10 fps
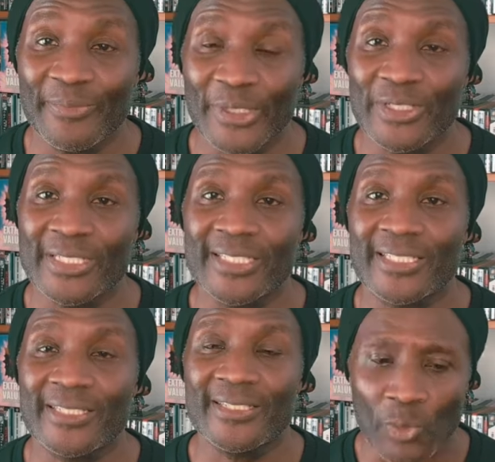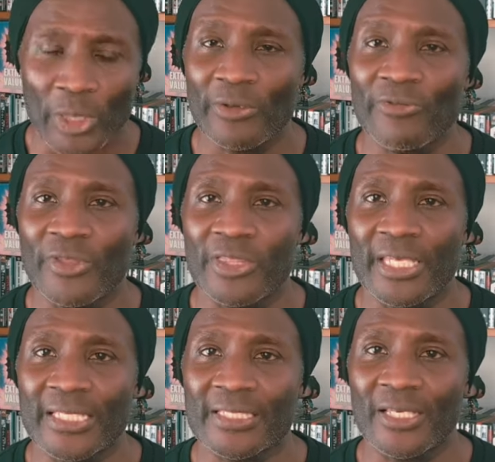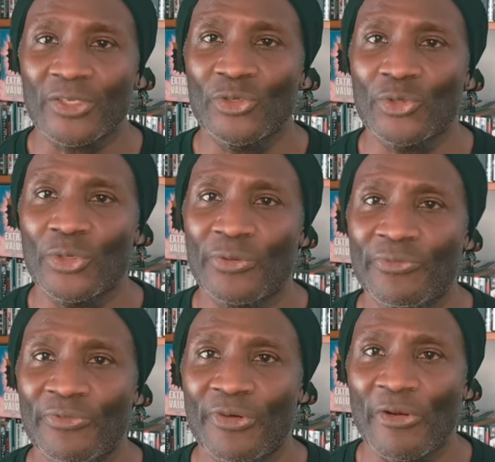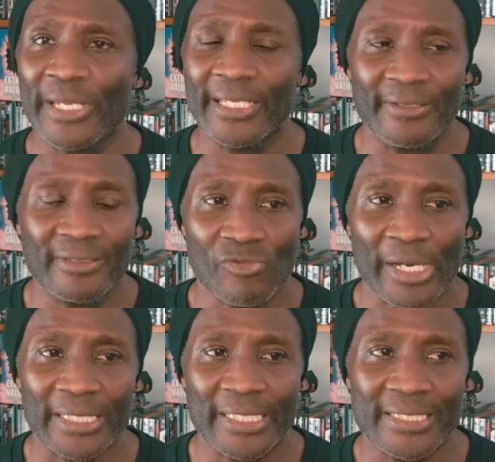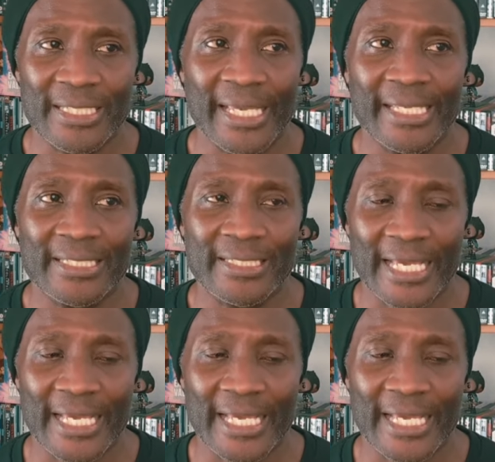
because one of the things that you could very rightly say is